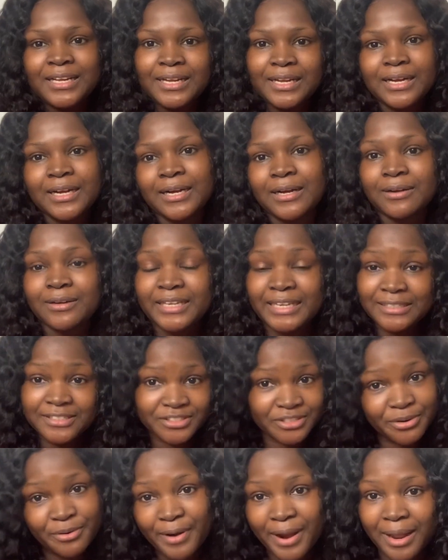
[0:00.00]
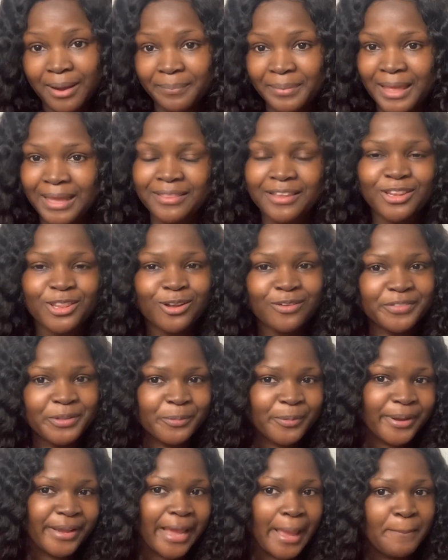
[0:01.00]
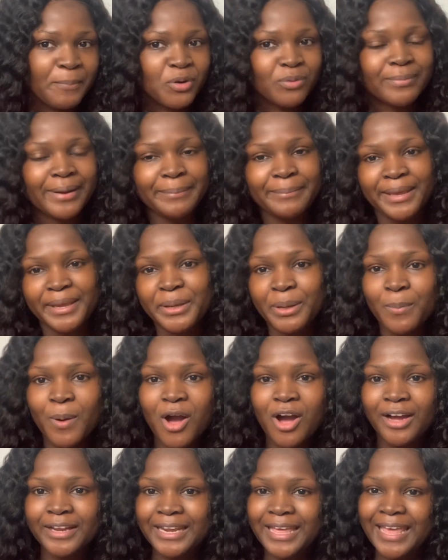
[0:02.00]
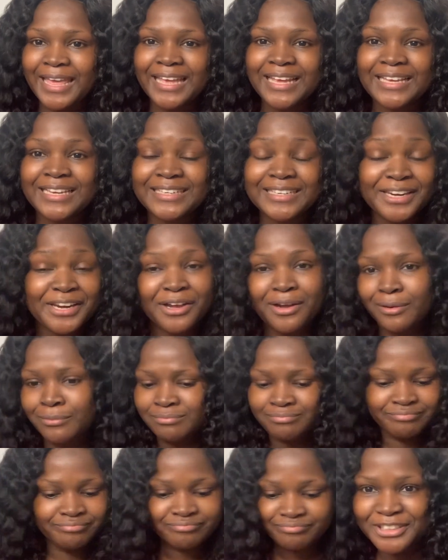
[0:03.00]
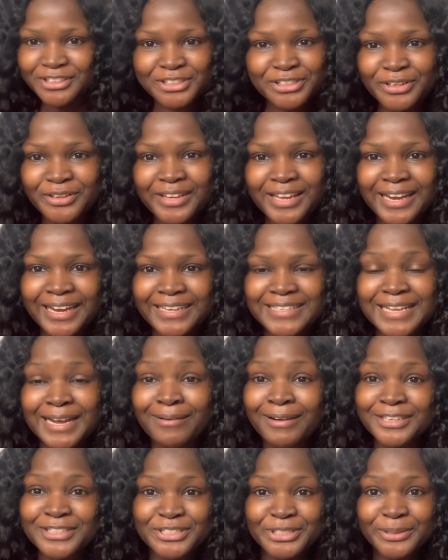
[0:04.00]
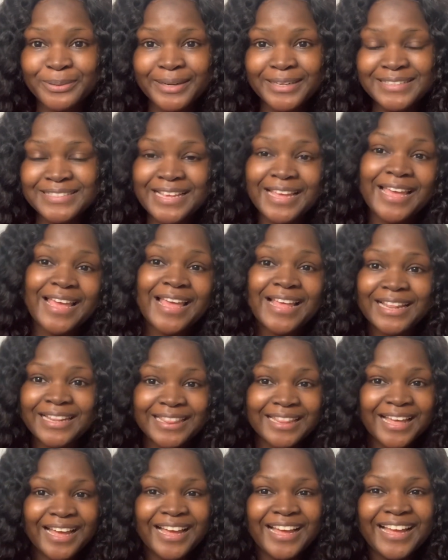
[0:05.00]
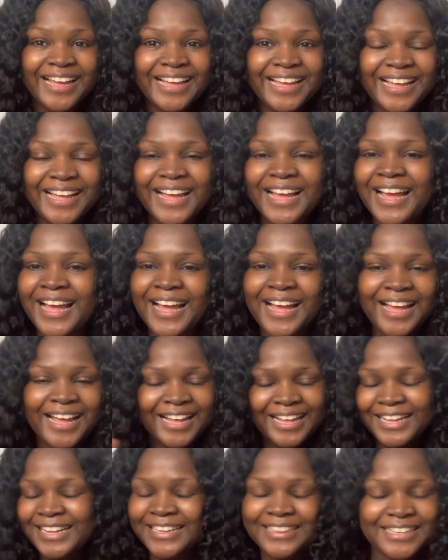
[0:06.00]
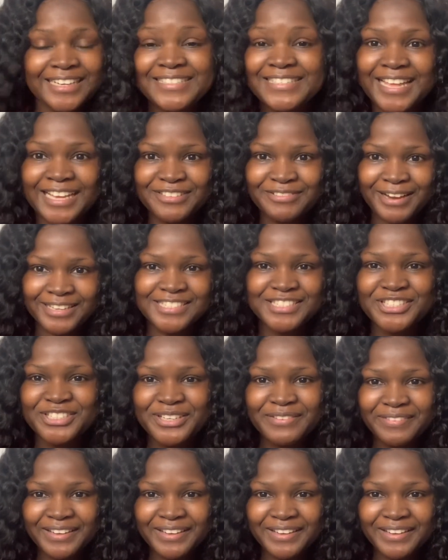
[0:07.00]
Instagram, that they love the way I put my makeup on and show you guys how I do it. And let's get right into the